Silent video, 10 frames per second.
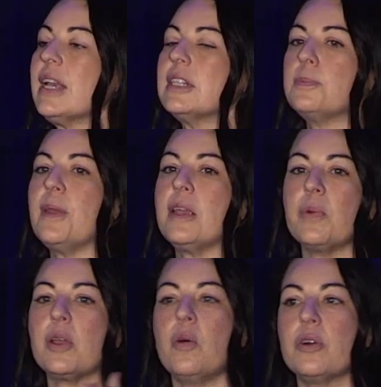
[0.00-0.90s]
It's being
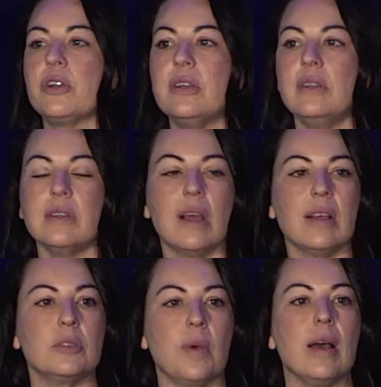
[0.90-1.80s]
recorded
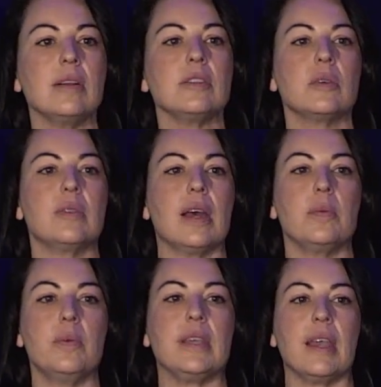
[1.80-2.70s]
as well, so that
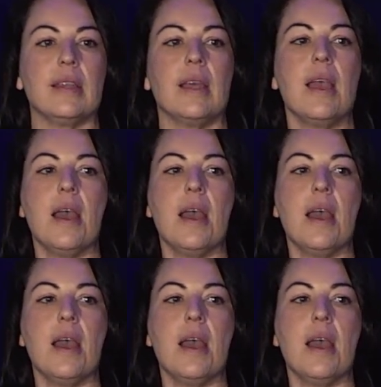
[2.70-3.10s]
we can